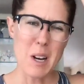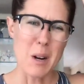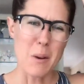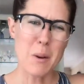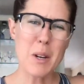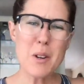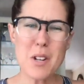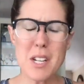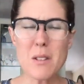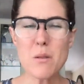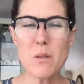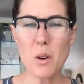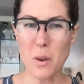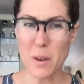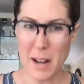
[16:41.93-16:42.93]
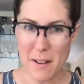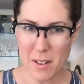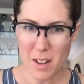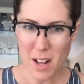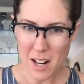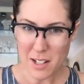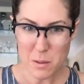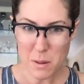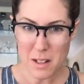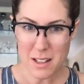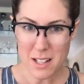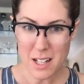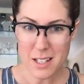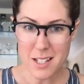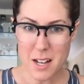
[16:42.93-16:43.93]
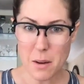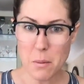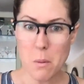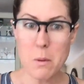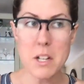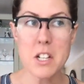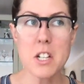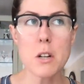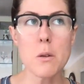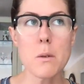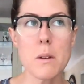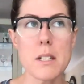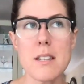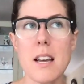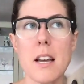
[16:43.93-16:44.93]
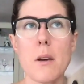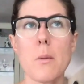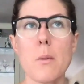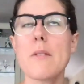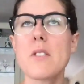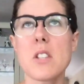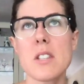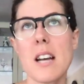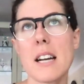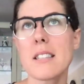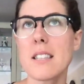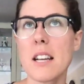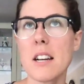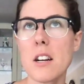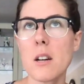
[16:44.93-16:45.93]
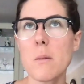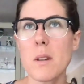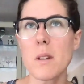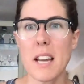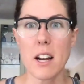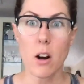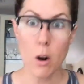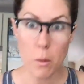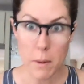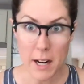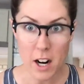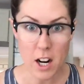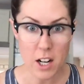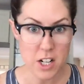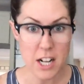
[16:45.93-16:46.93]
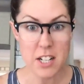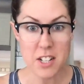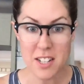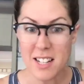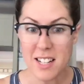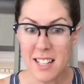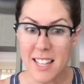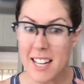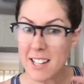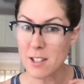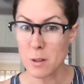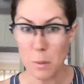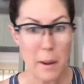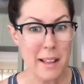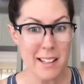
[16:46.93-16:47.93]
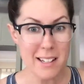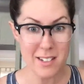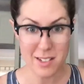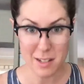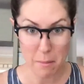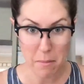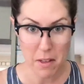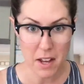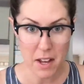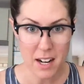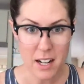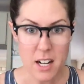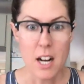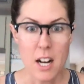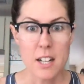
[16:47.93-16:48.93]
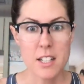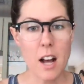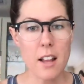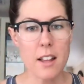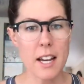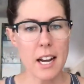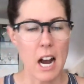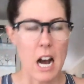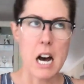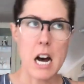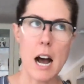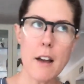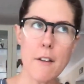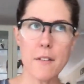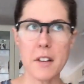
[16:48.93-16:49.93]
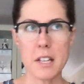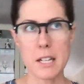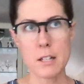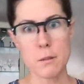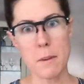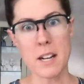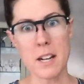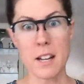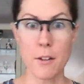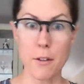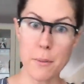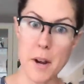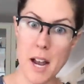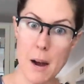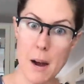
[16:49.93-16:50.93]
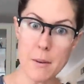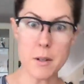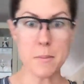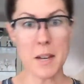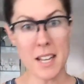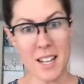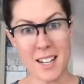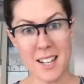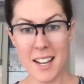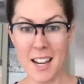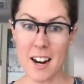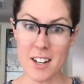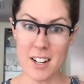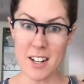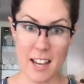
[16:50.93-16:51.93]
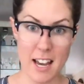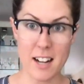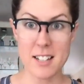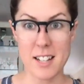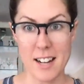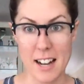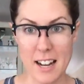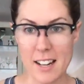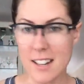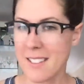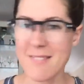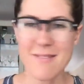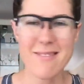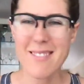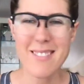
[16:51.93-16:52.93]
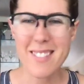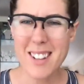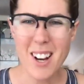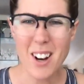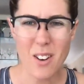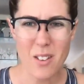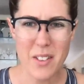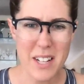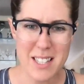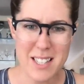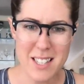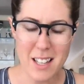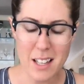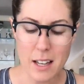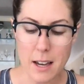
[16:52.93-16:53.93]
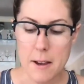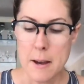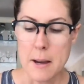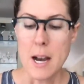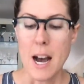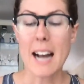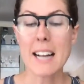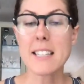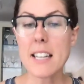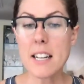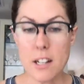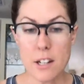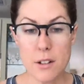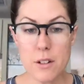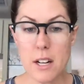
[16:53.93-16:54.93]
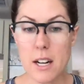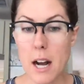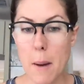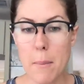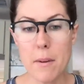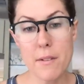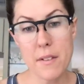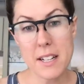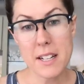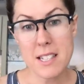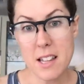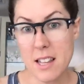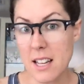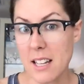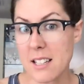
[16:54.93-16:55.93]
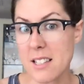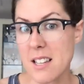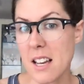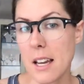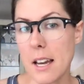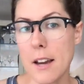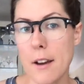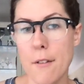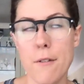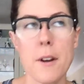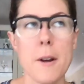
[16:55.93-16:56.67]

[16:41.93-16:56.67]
we usually don't crave a lot of sweet things. And when we do, it's like we've just had dinner and we're like, oh my gosh, I just need like a sweet little something. Not like, I feel like spending three hours making a carrot cake tonight. No, that's silly. I did include a couple of fancy things like if